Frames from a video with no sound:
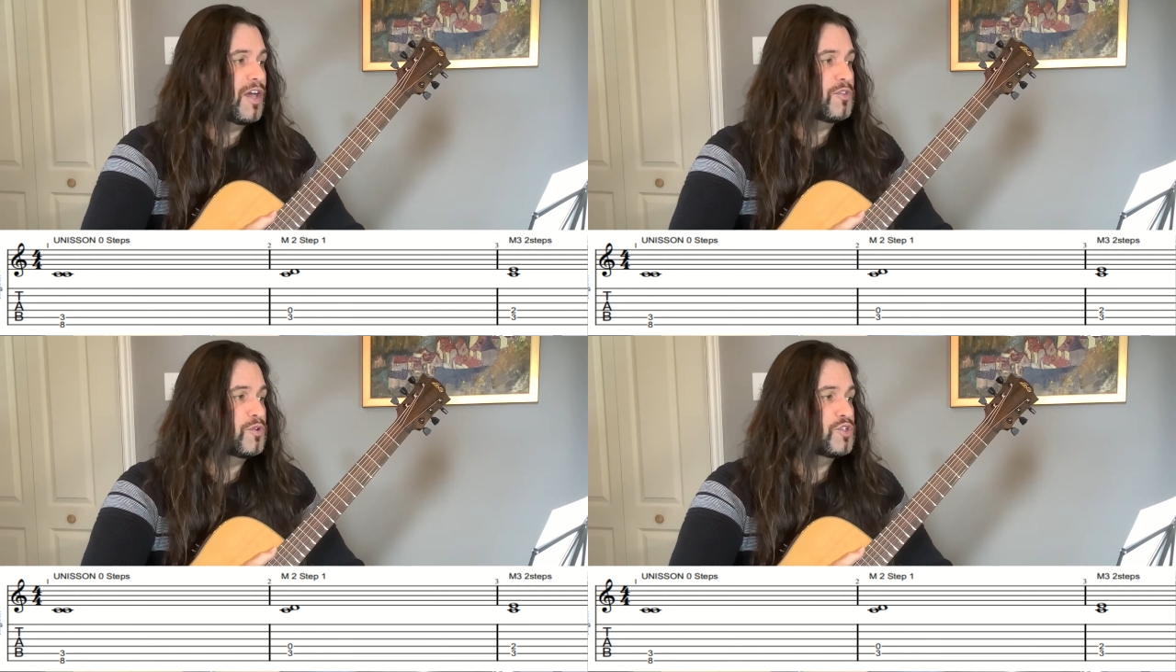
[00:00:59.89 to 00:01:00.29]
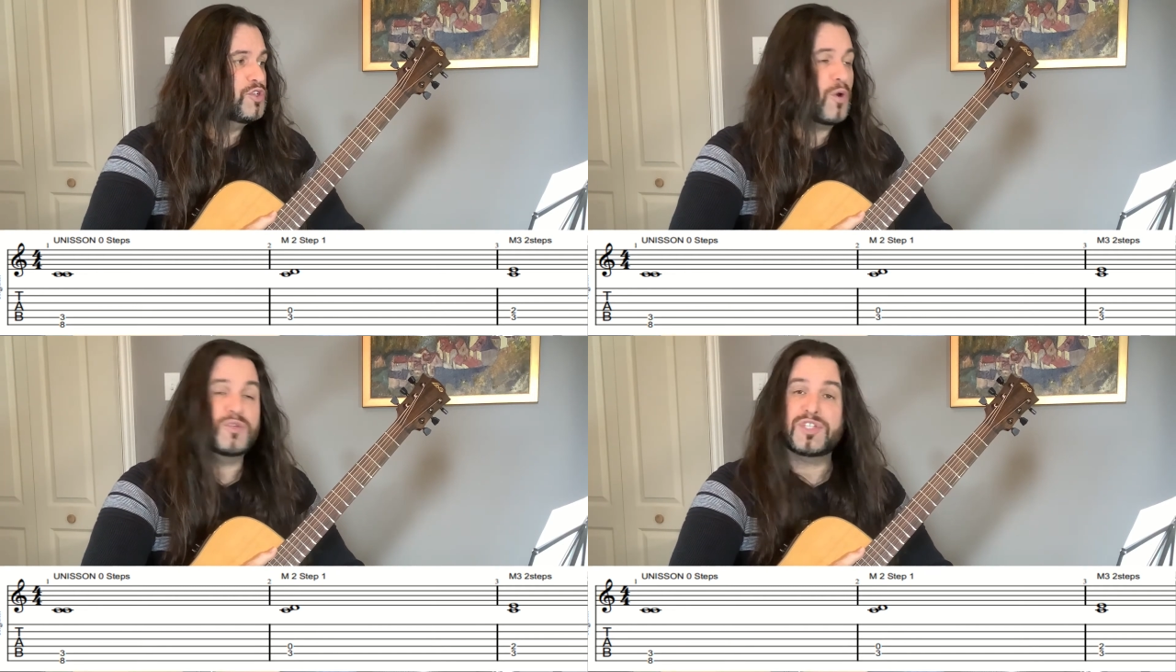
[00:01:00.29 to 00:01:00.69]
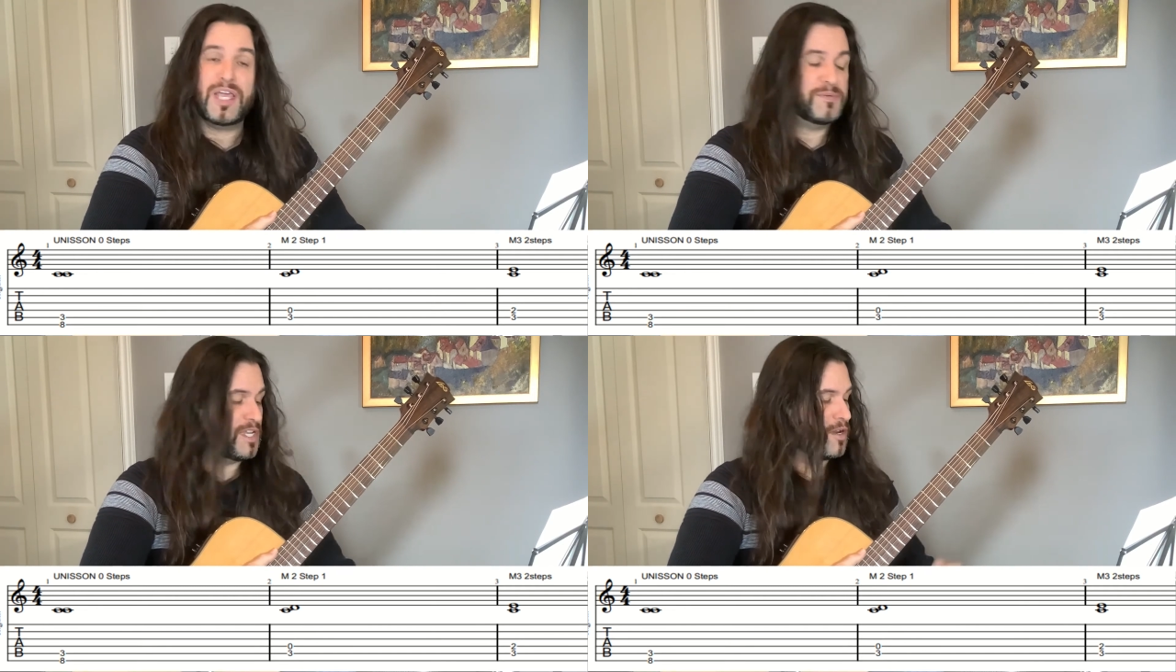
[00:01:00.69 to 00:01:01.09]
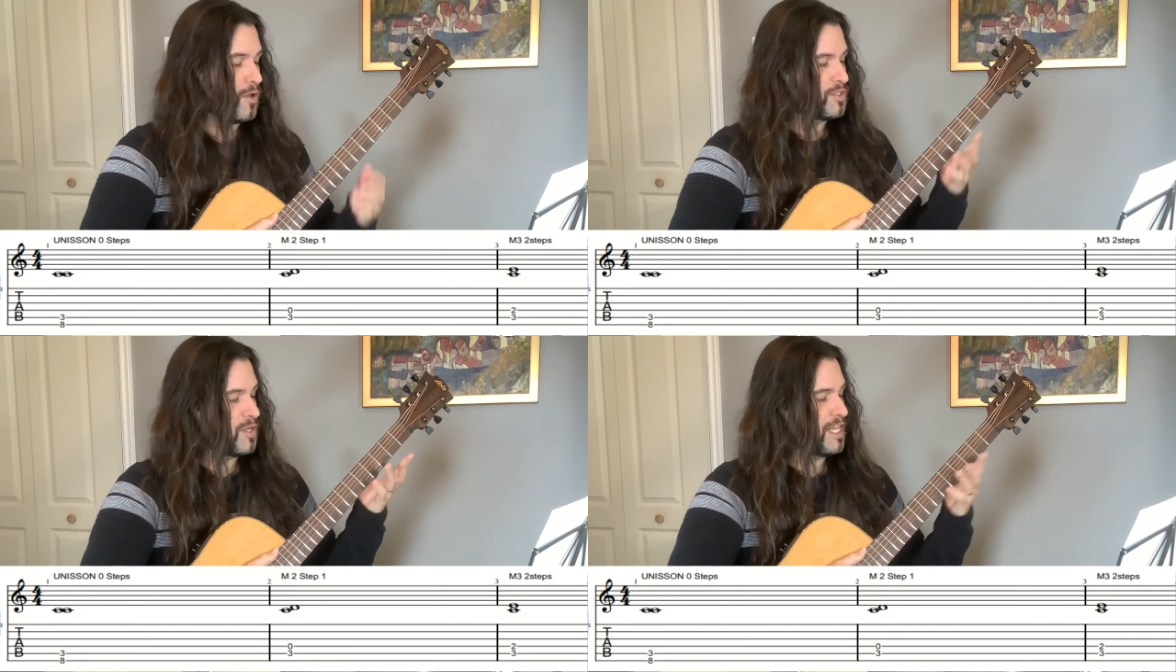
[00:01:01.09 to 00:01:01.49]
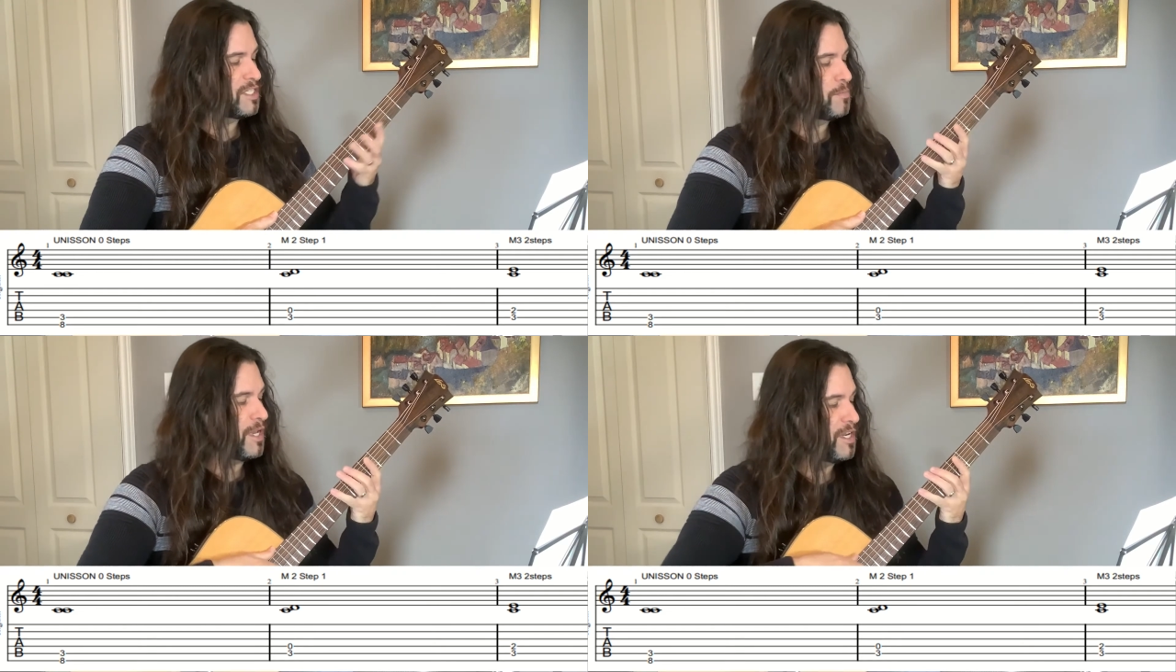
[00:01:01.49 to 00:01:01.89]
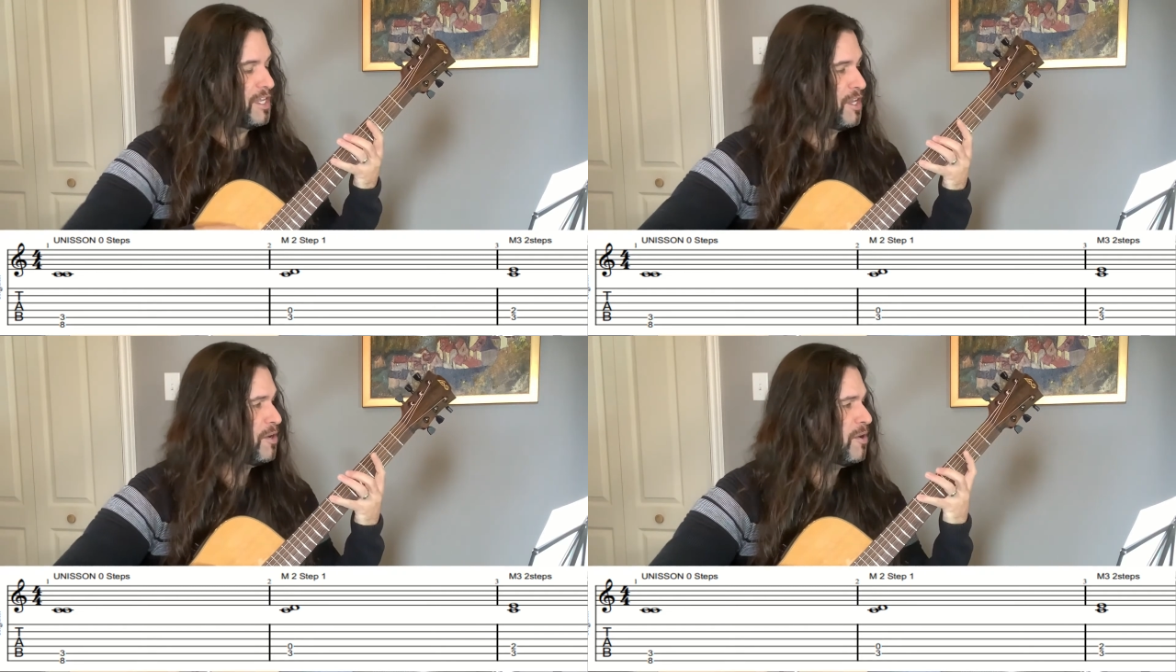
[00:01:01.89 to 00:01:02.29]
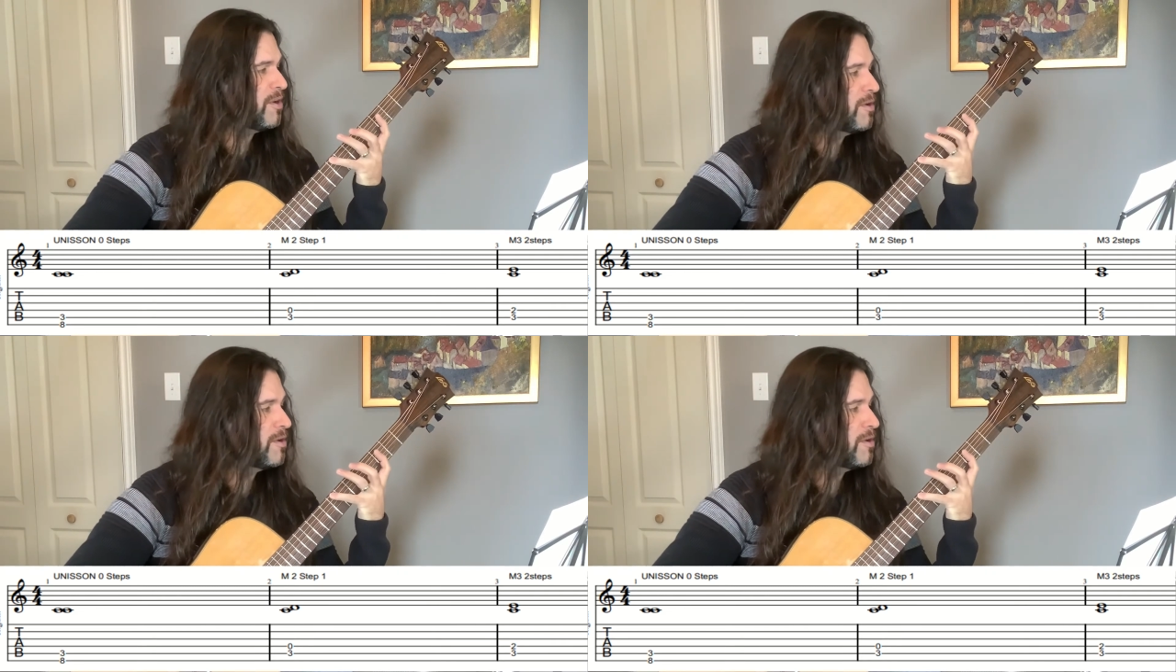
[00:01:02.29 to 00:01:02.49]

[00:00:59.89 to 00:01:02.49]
There's no steps at all. So let's play it here.